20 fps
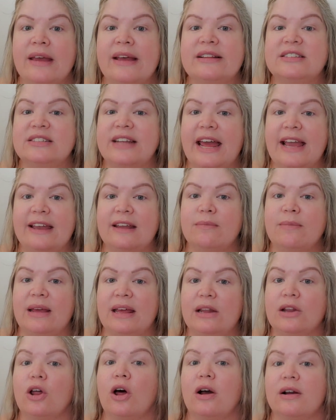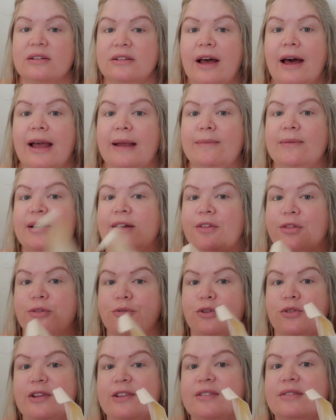It's taken me a long time to get
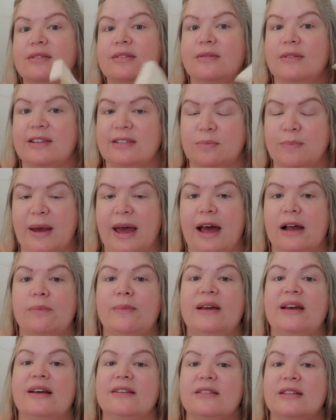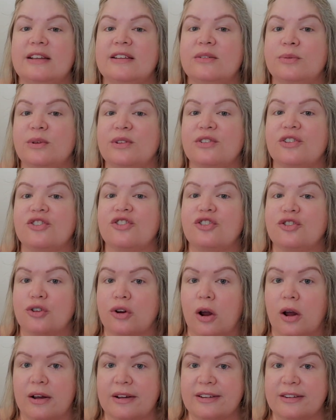through this, this bag because this was a
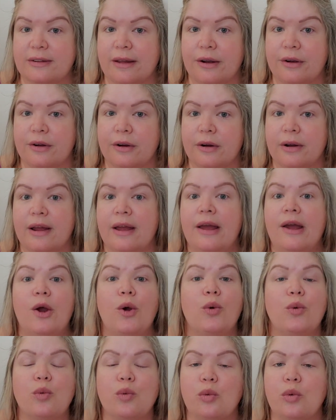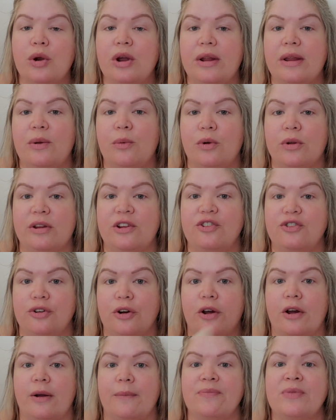strong sucker. Really, really
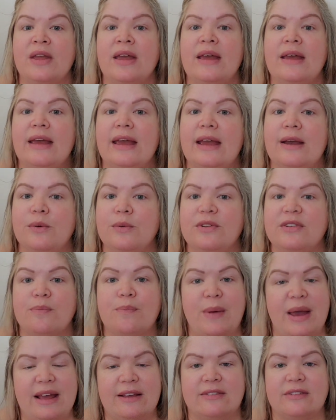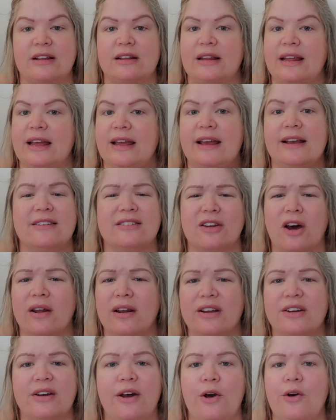strong. It was basically,
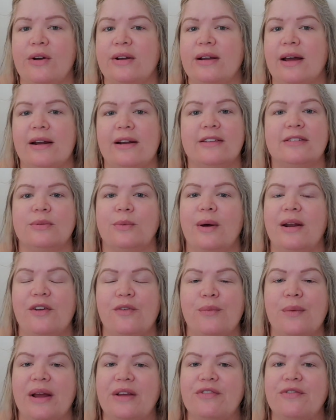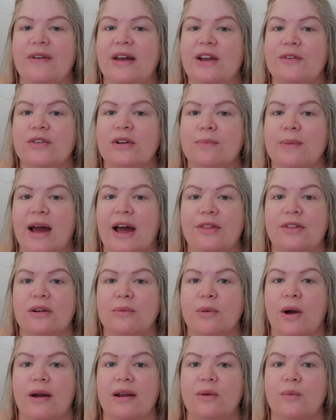Exotic Coconut is one of my favorite Bath
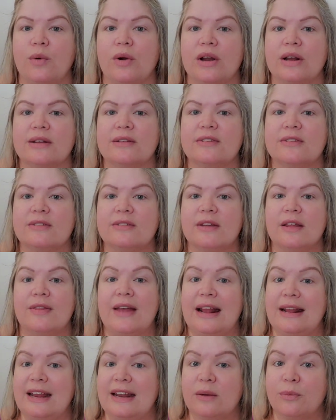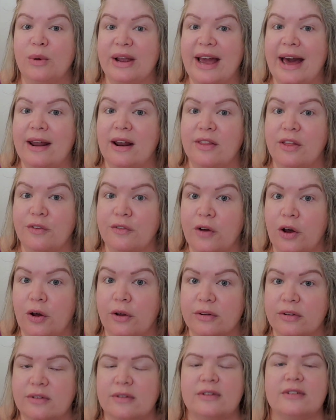& Body Works. They need to bring out of the
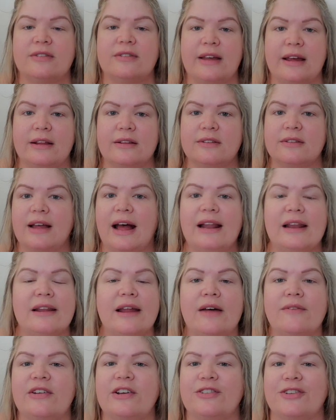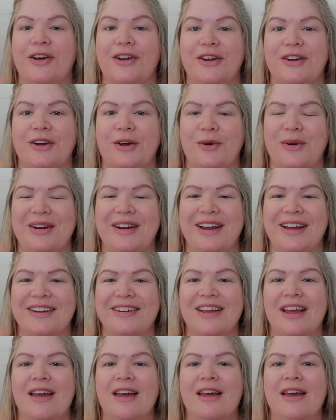vault scents. I love Exotic Coconut.